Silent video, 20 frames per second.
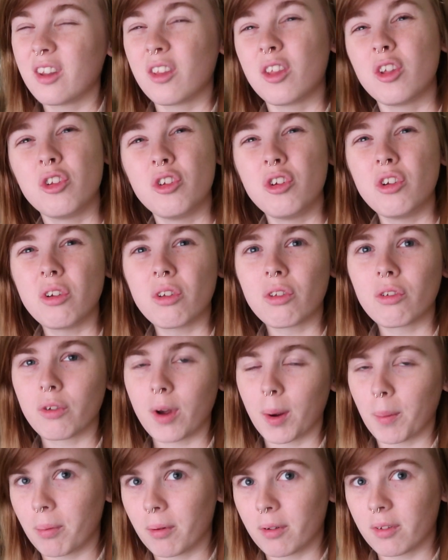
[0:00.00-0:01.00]
the news
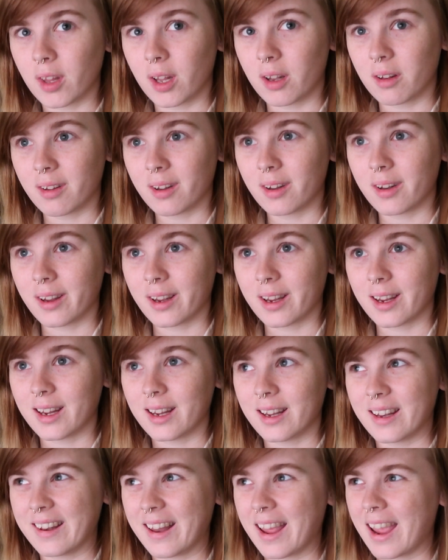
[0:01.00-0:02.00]
represented it
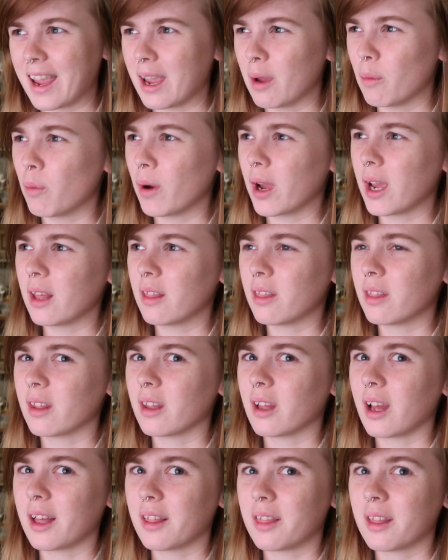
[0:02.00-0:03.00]
in a way
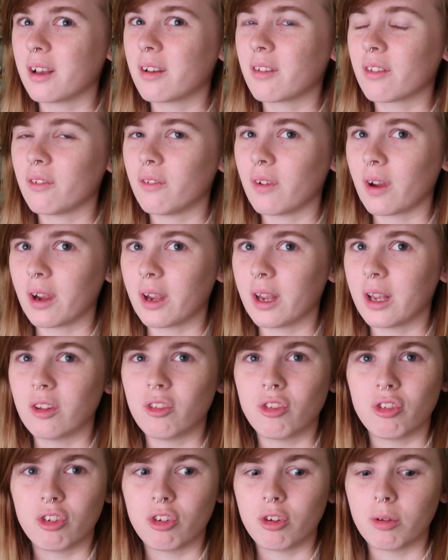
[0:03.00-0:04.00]
that I think is very
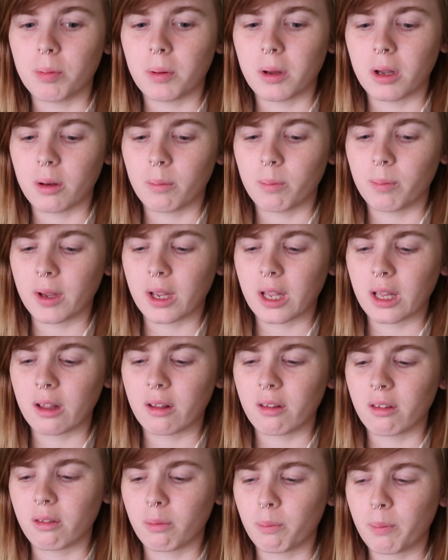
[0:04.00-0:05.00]
stupid,
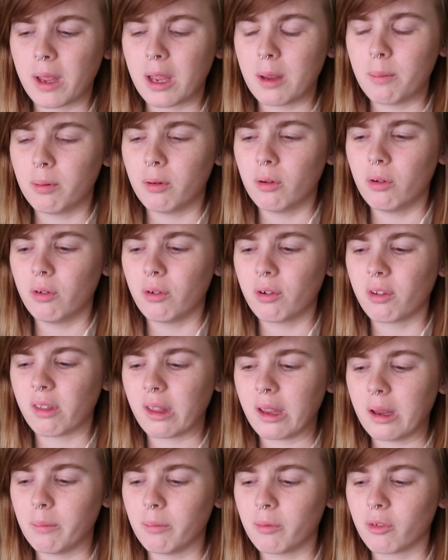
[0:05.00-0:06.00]
because people
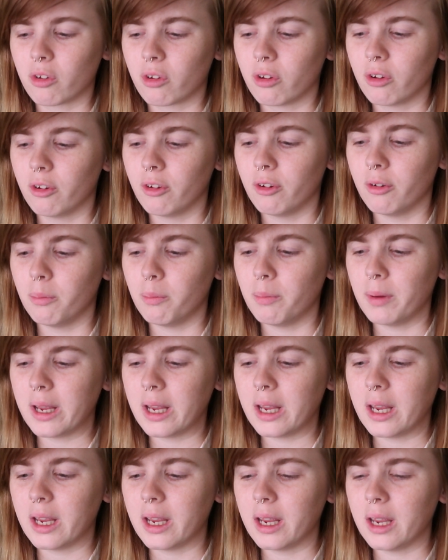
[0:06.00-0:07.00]
seem to
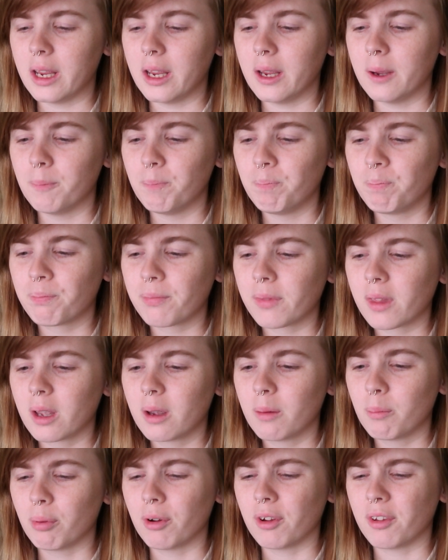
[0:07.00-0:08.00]
be
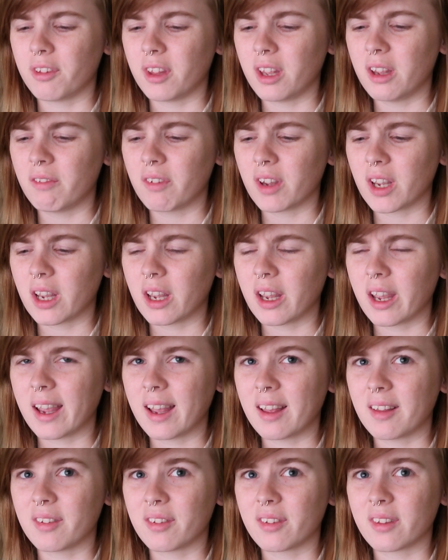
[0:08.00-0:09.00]
perceiving it
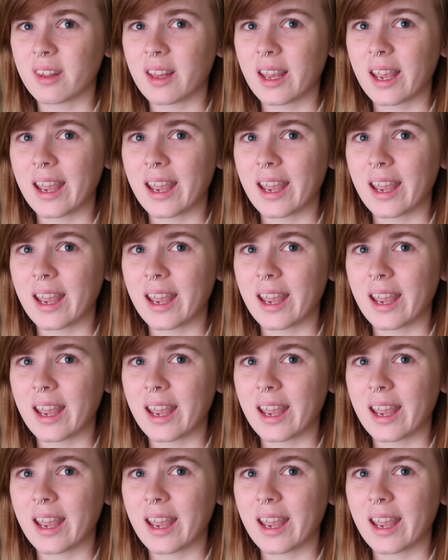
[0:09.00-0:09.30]
as